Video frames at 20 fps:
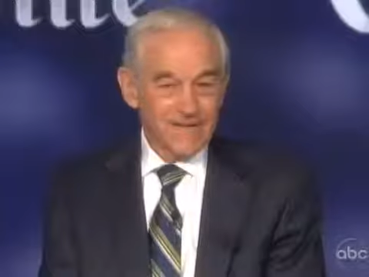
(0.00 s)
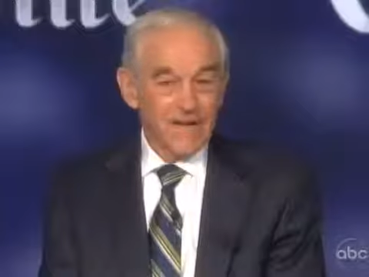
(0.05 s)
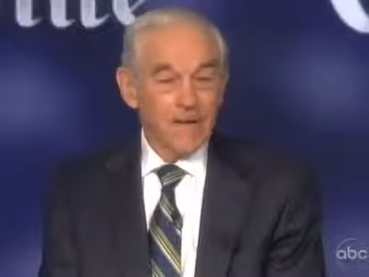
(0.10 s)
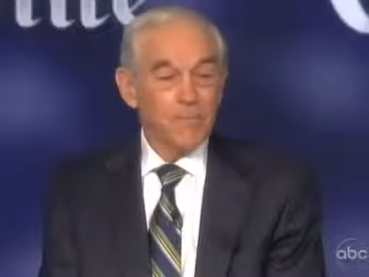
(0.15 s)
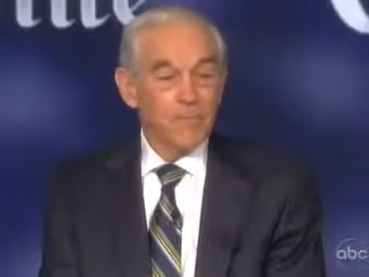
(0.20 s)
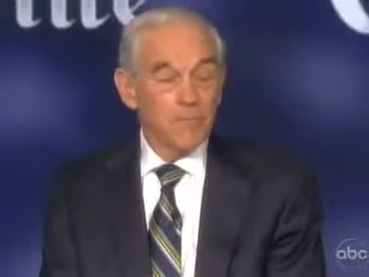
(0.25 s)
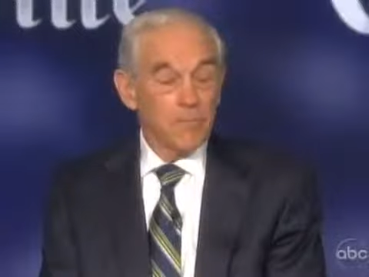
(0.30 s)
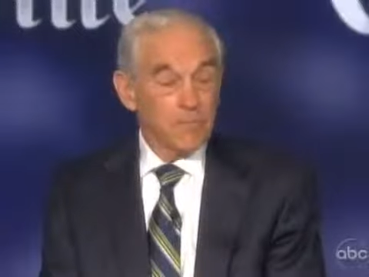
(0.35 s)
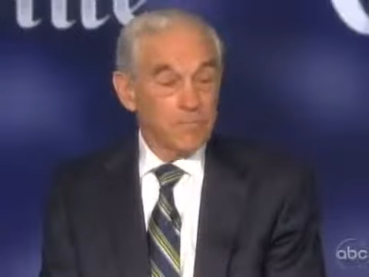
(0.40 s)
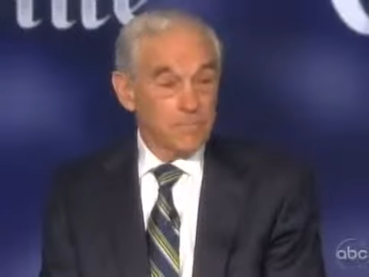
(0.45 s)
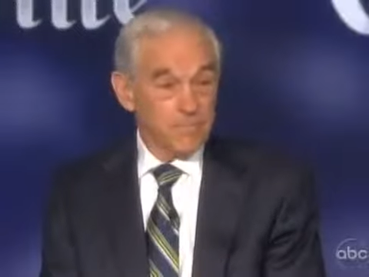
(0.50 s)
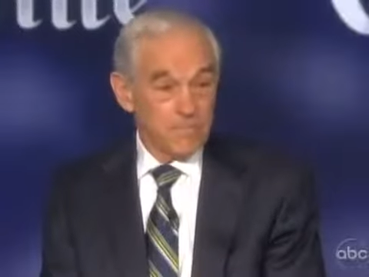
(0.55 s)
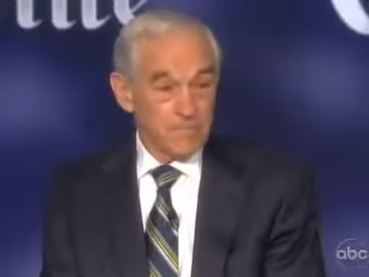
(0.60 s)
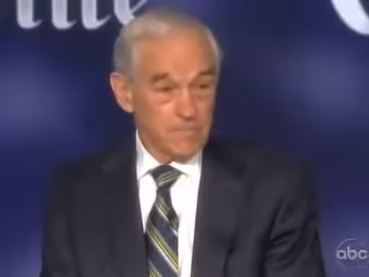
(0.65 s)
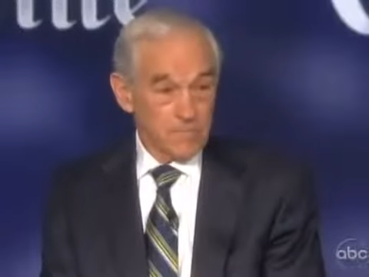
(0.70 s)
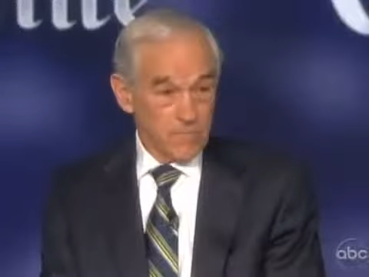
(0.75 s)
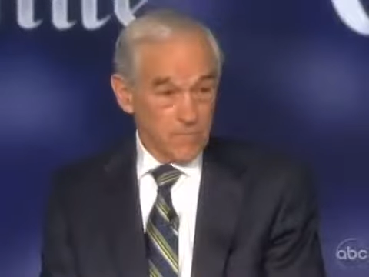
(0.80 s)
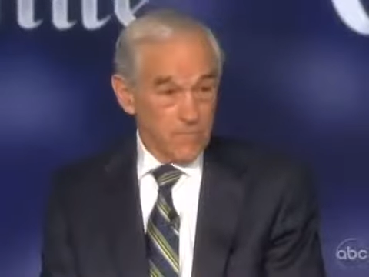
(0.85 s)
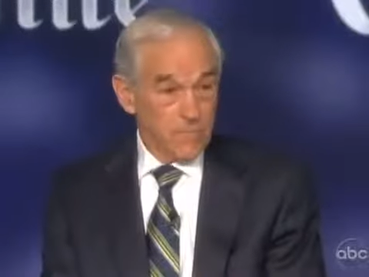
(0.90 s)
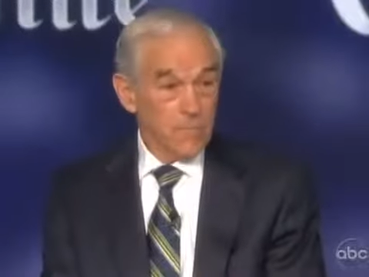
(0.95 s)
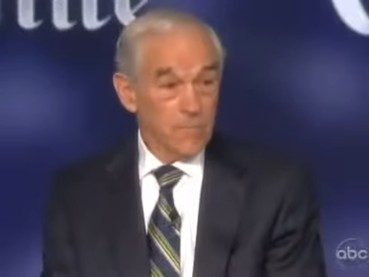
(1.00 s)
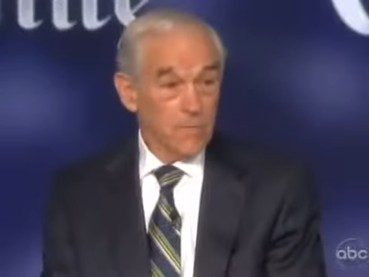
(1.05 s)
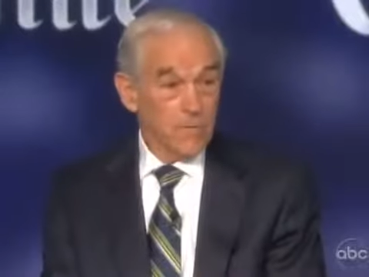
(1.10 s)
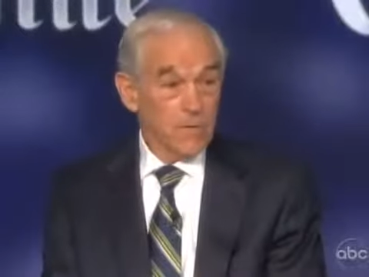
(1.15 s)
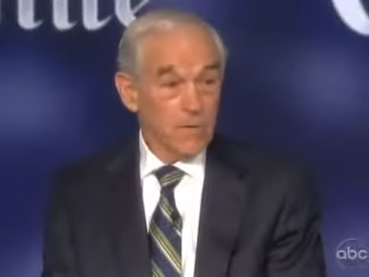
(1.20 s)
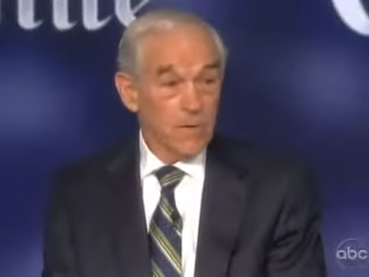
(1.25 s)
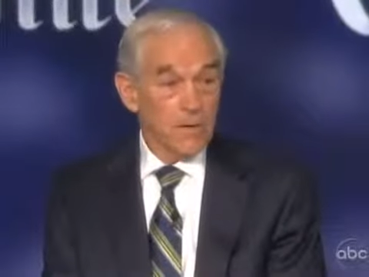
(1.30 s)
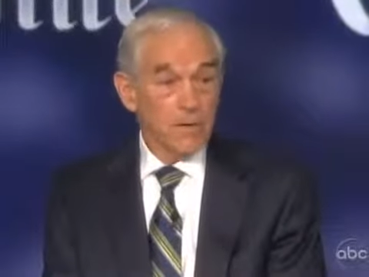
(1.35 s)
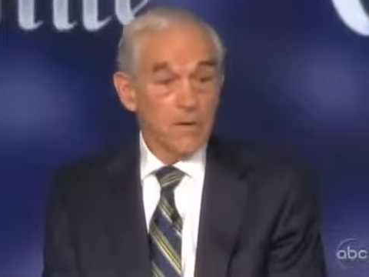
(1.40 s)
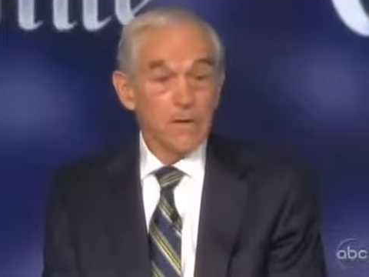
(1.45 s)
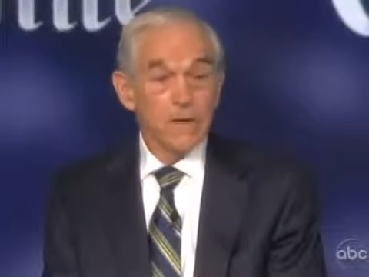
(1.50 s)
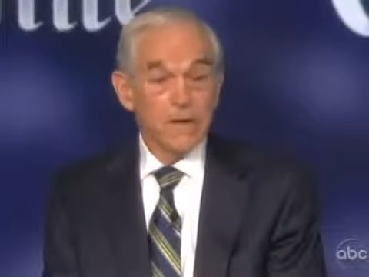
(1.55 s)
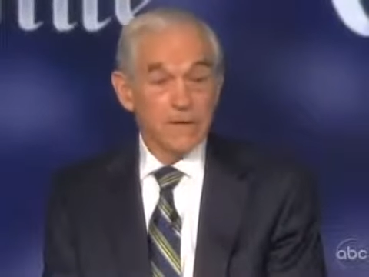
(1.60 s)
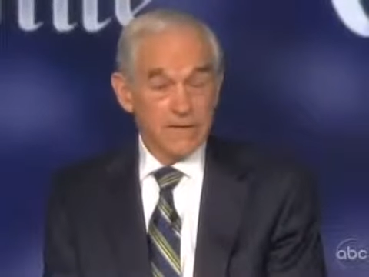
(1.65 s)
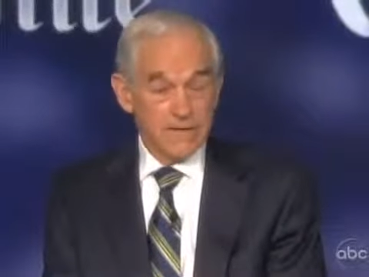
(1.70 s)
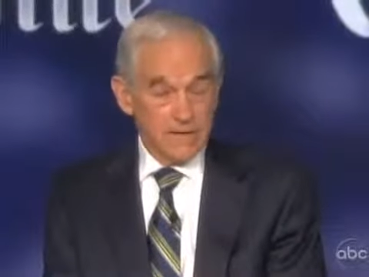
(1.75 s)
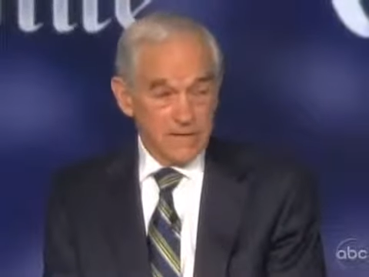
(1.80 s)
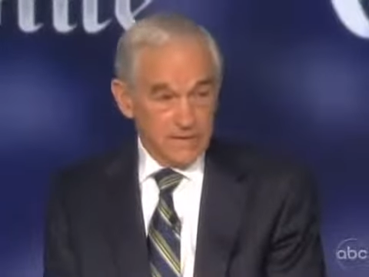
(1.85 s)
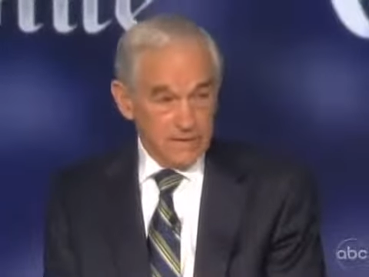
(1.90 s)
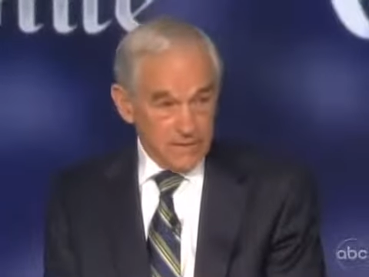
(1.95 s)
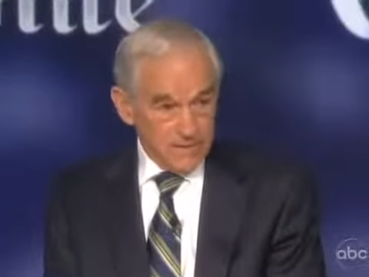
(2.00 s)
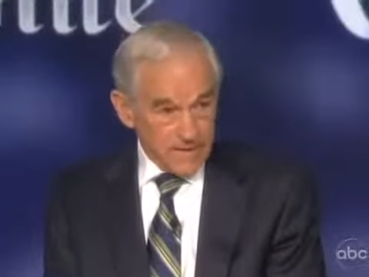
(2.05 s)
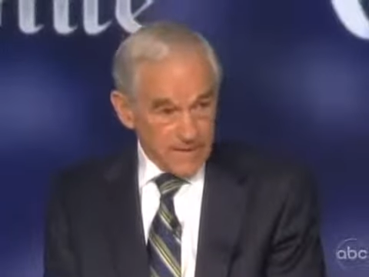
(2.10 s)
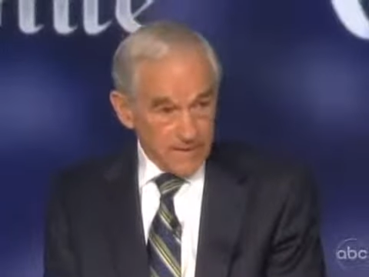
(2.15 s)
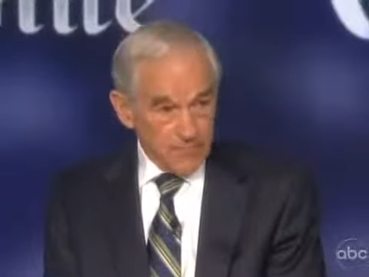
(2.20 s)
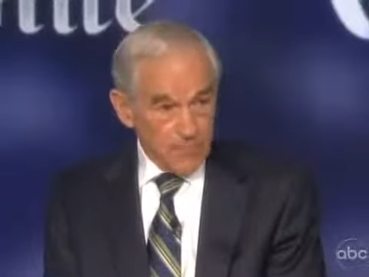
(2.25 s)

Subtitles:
if you choose to run as a Republican?